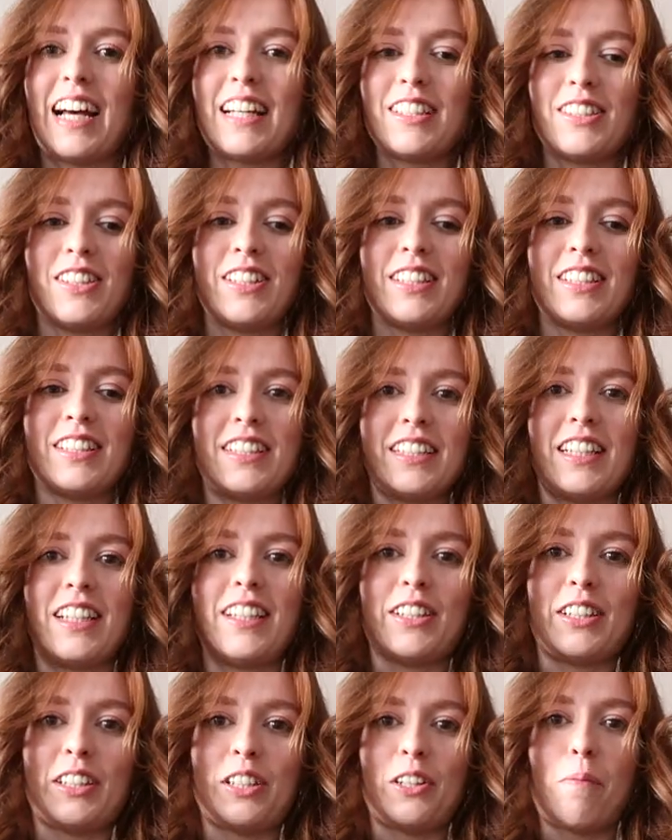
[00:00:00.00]
As you can see, I
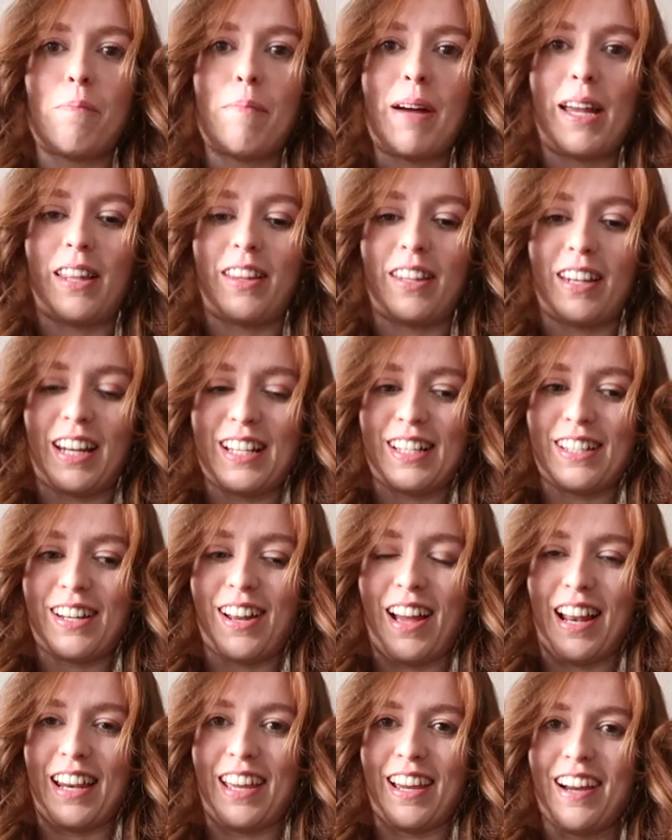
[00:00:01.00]
look a lot better than I did
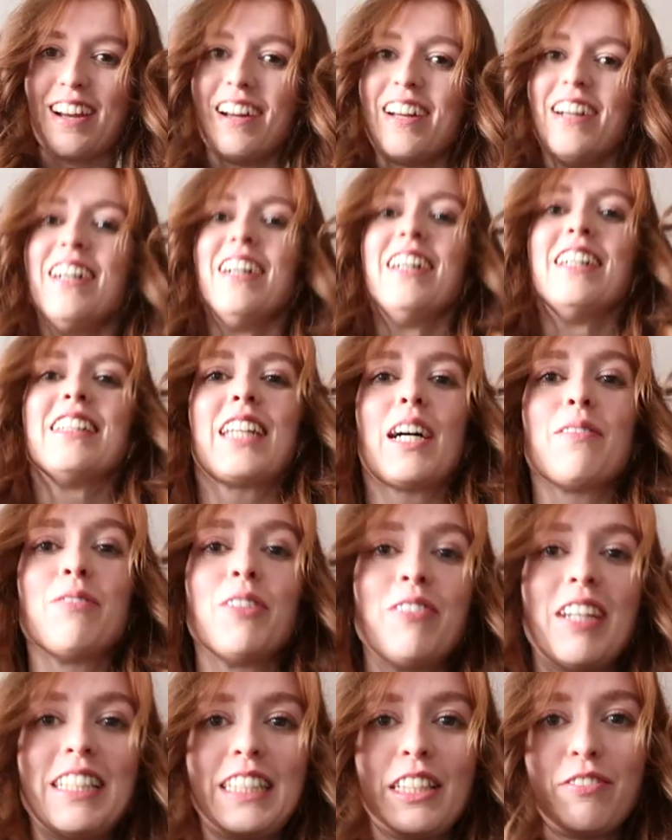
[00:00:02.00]
earlier. So I'm
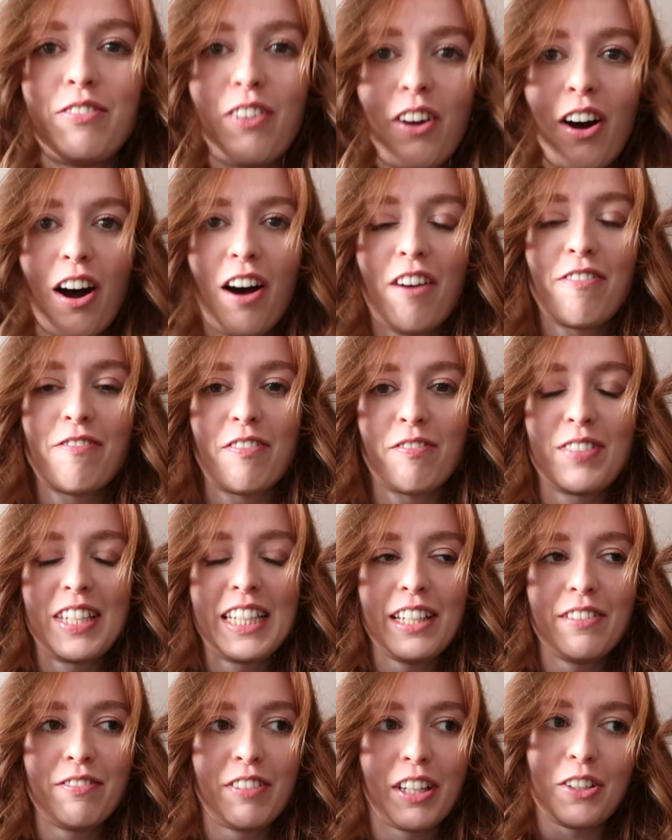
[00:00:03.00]
all ready for our
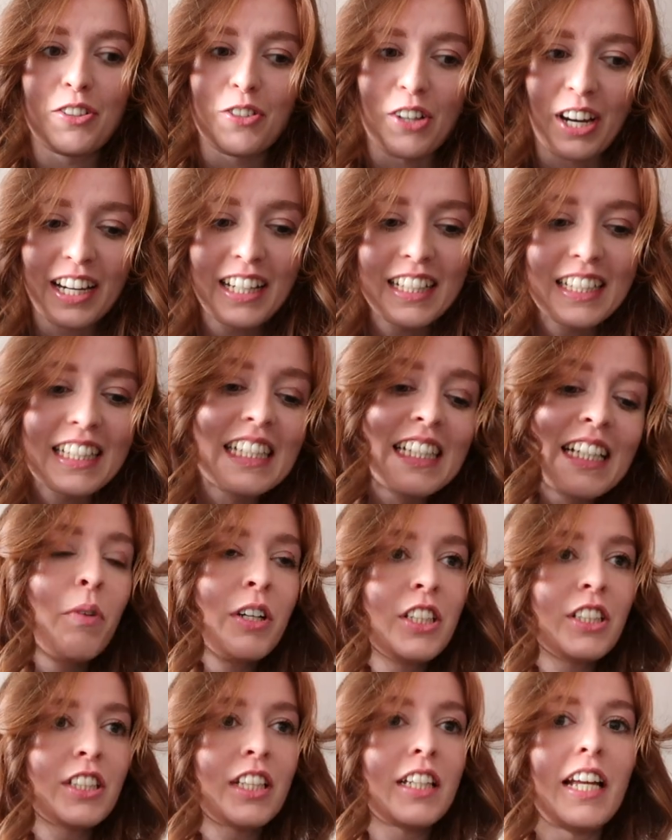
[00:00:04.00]
leaving drinks.
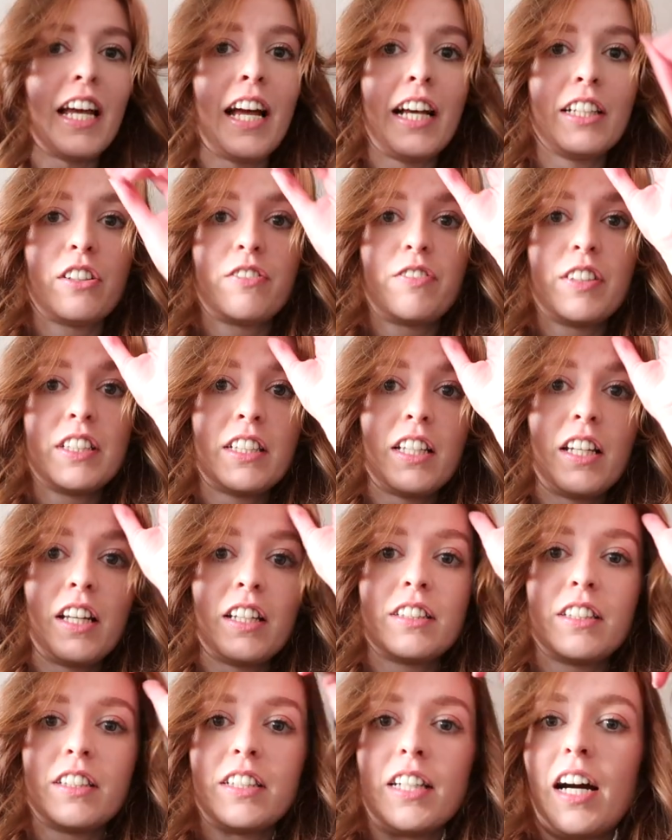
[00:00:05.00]
We're just gonna head off into
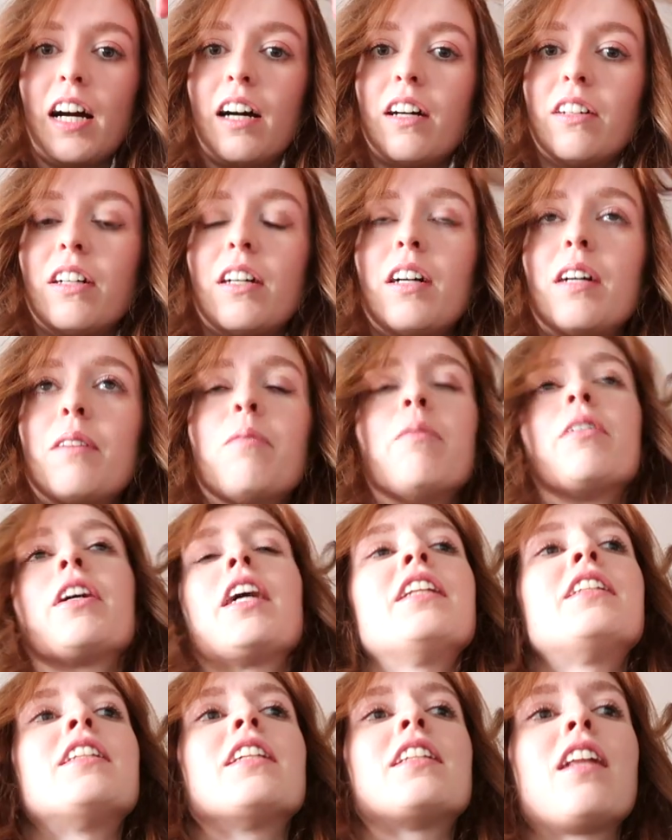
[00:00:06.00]
London now. Um, we're
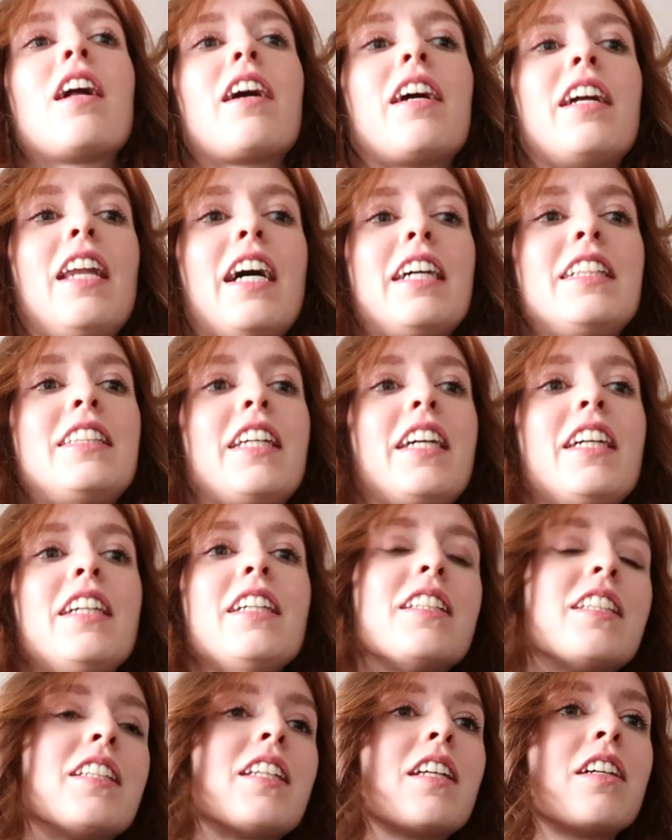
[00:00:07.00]
going to Slug and
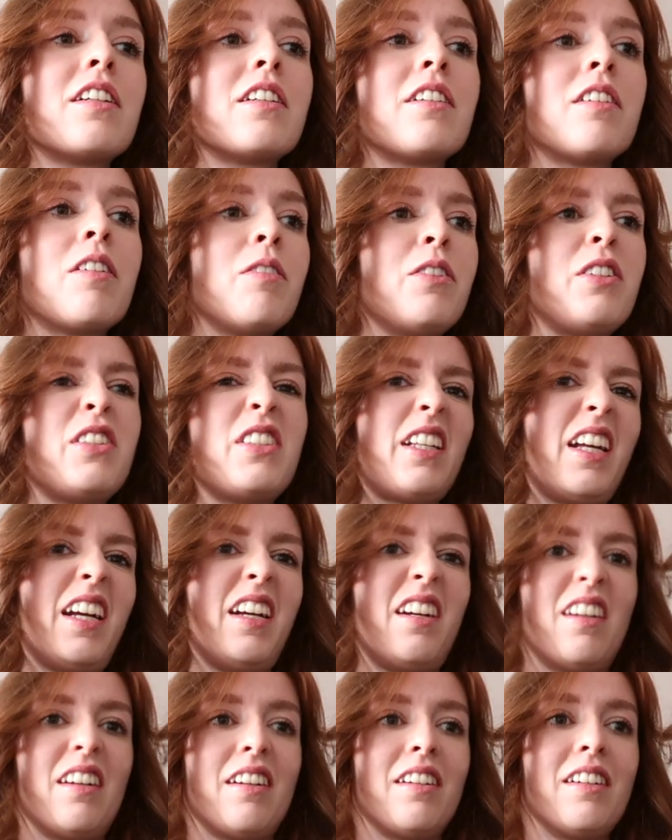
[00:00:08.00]
Lettuce which is
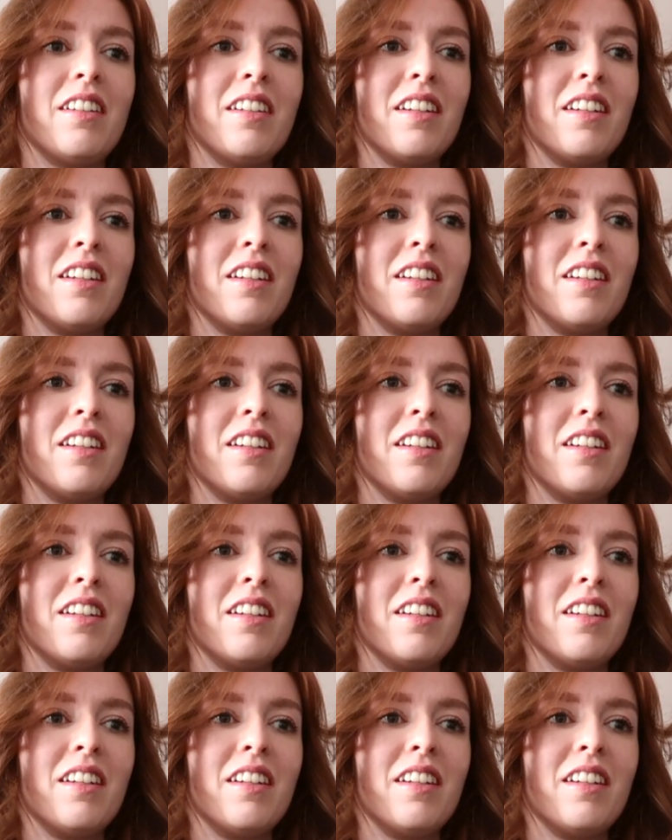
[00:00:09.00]
like a